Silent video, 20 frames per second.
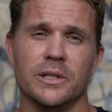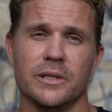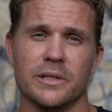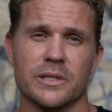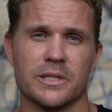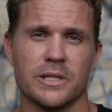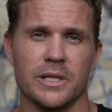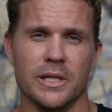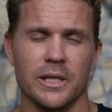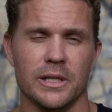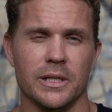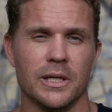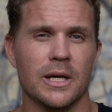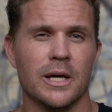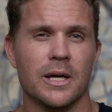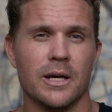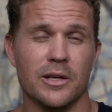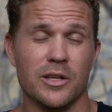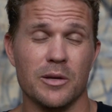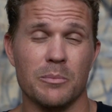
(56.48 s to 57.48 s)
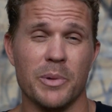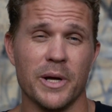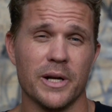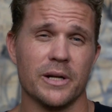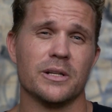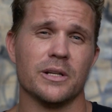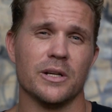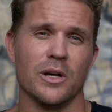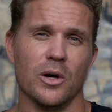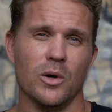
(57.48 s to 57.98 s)
in the scene, you're better
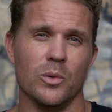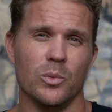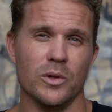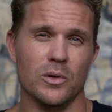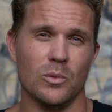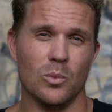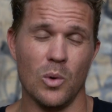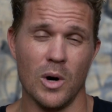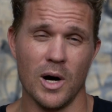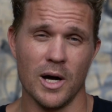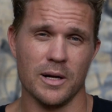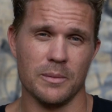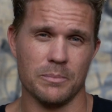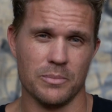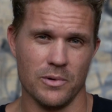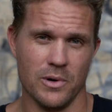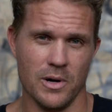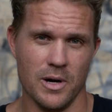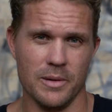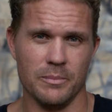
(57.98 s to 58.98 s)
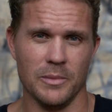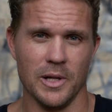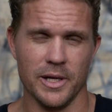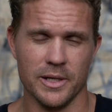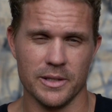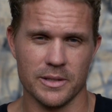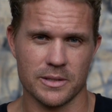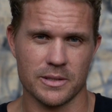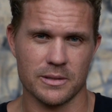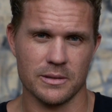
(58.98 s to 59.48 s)
to go with a wider prime
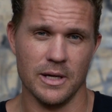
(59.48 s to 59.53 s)
lens,